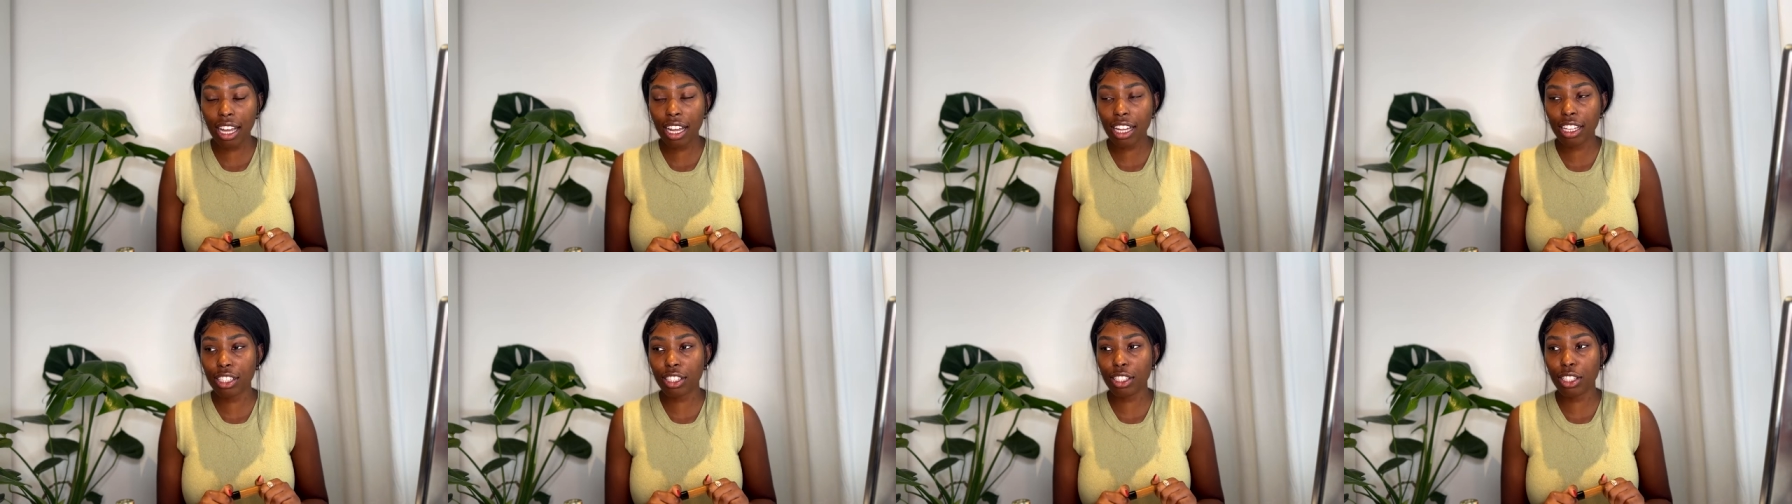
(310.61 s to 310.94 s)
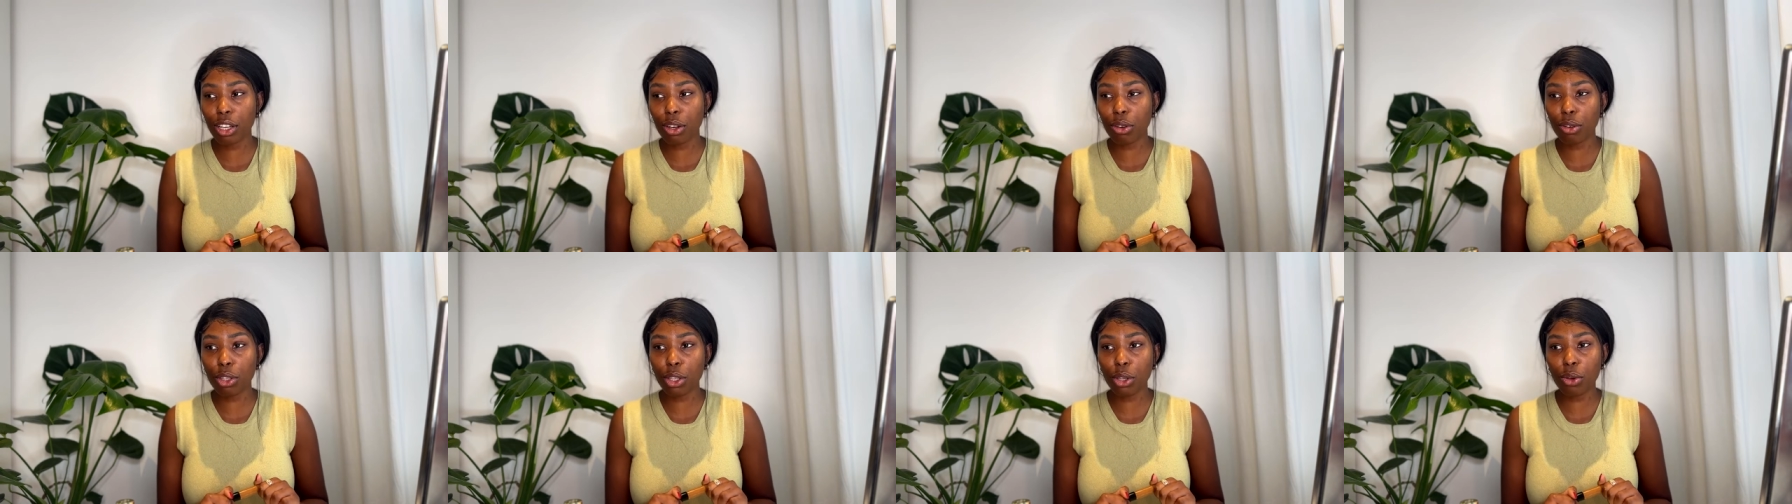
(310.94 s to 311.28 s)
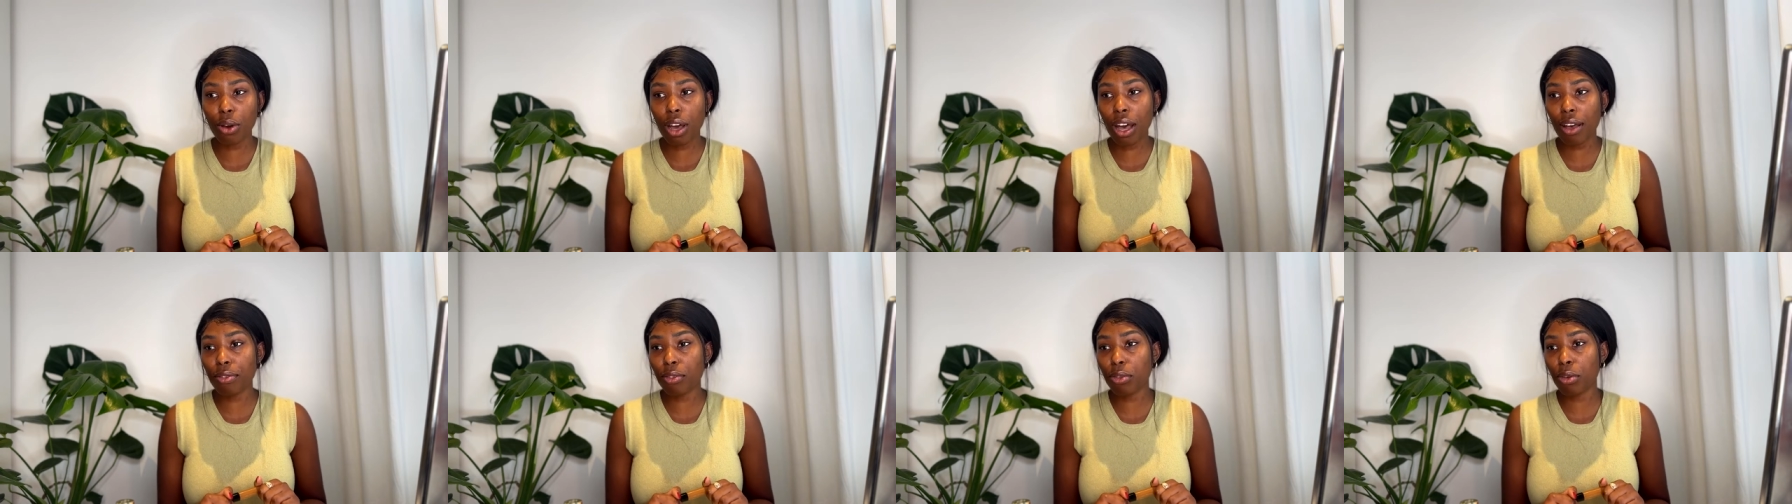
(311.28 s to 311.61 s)
And so you
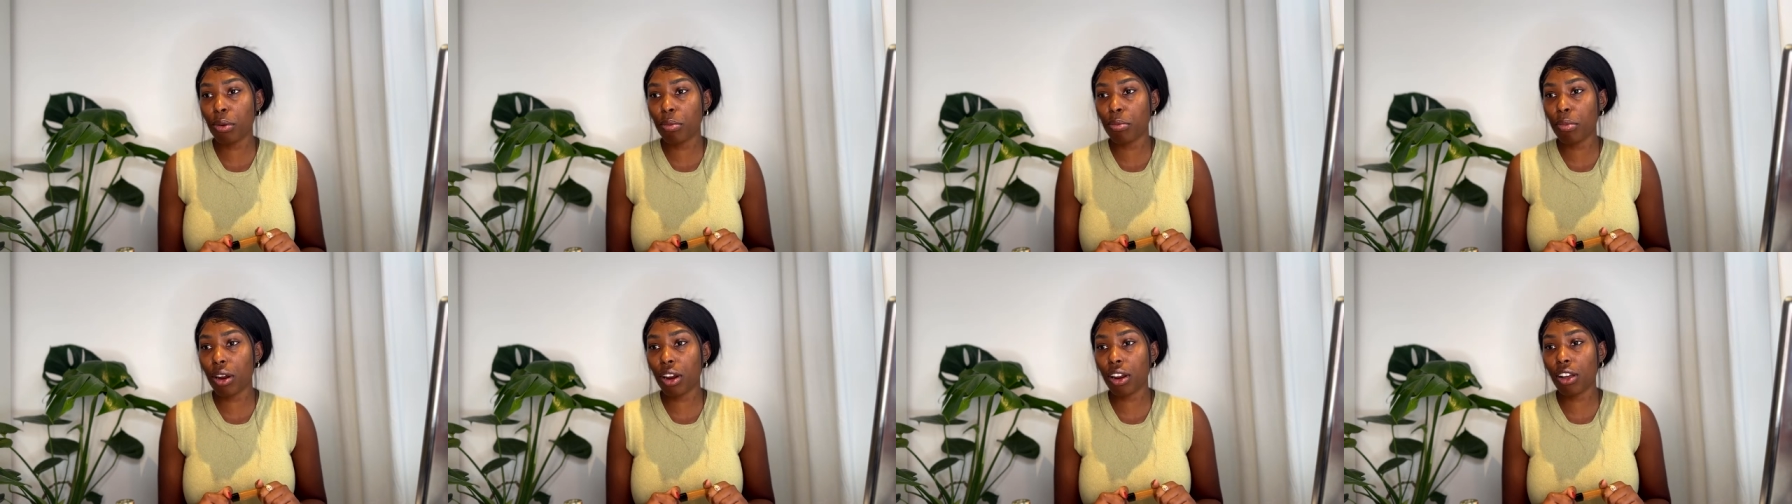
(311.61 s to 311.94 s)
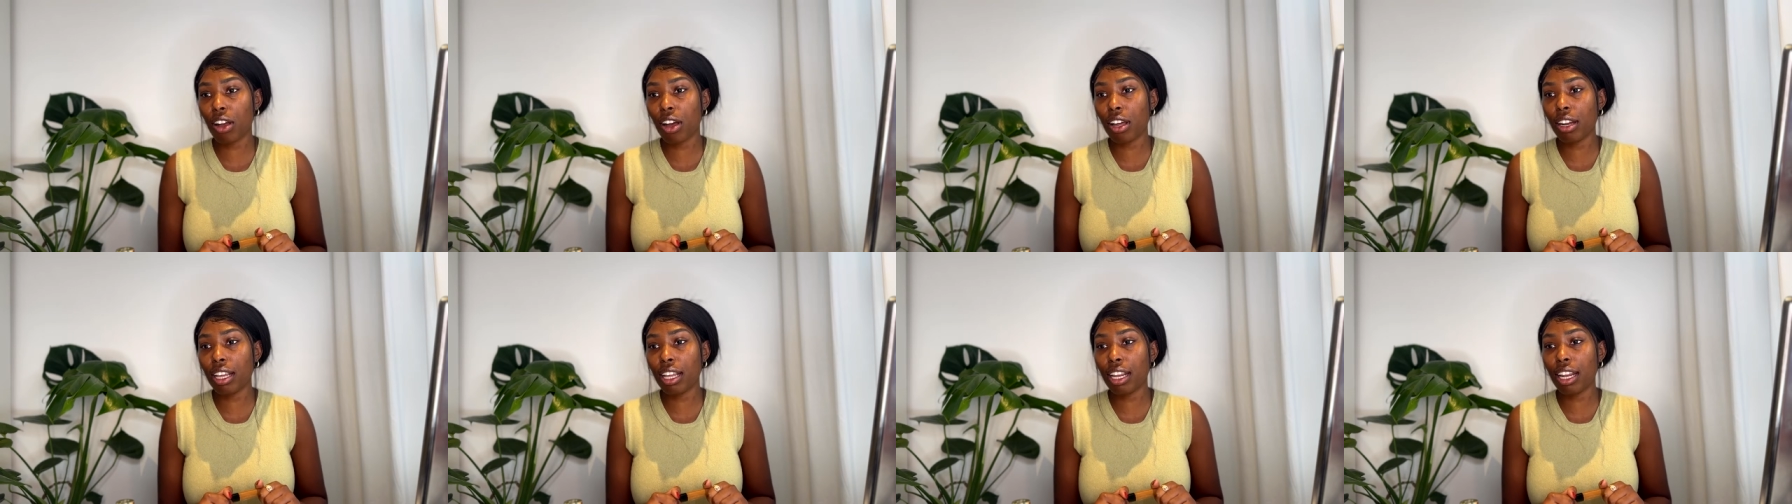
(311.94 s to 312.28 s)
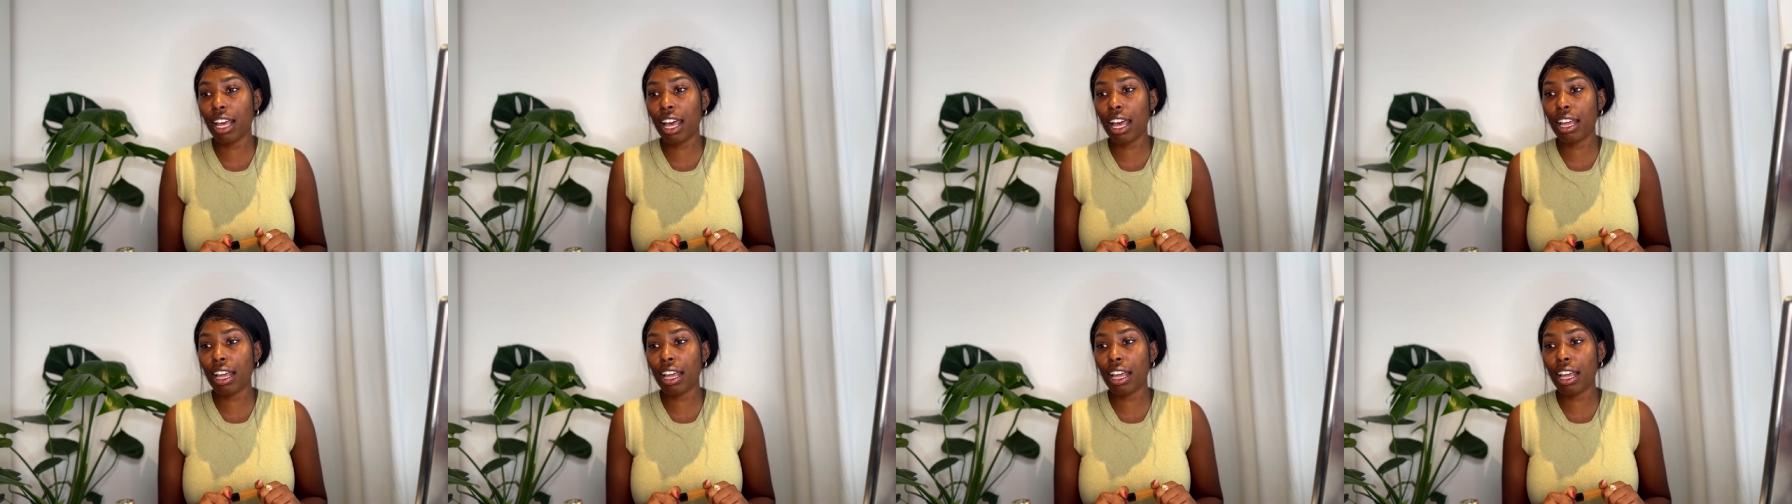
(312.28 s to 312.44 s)
have to embark on it.